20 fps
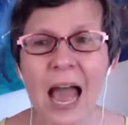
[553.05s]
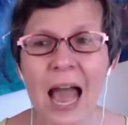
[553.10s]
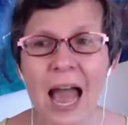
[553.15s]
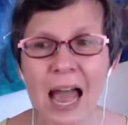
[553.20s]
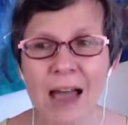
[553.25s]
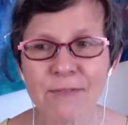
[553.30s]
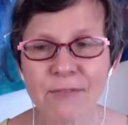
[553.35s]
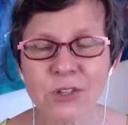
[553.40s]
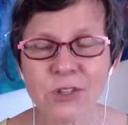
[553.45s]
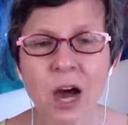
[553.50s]

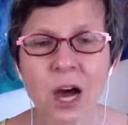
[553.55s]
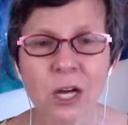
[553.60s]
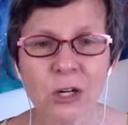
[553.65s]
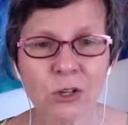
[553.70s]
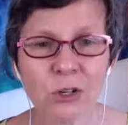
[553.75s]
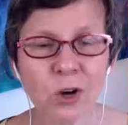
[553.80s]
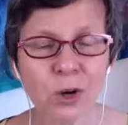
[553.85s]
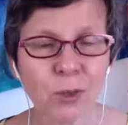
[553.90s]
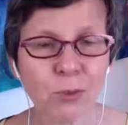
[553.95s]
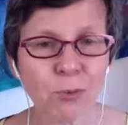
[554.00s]
have
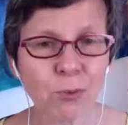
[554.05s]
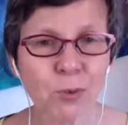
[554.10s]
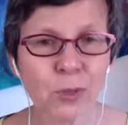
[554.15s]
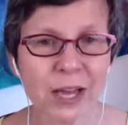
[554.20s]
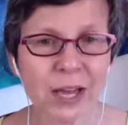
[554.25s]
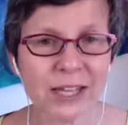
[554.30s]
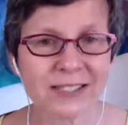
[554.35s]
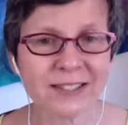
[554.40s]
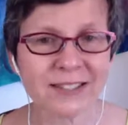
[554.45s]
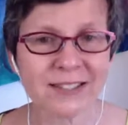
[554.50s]
not gone through
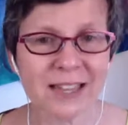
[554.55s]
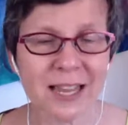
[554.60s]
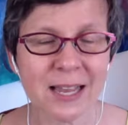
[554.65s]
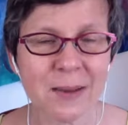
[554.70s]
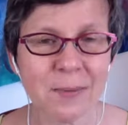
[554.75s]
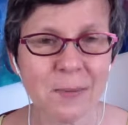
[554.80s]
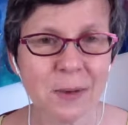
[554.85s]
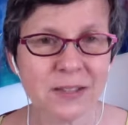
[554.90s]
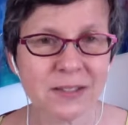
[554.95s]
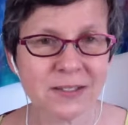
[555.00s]
that
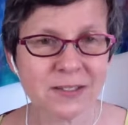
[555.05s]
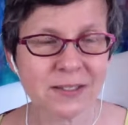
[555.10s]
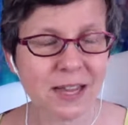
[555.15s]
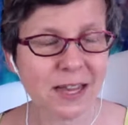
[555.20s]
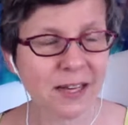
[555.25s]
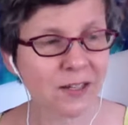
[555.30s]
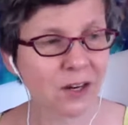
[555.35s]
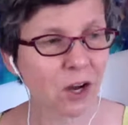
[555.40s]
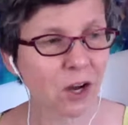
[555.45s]
same set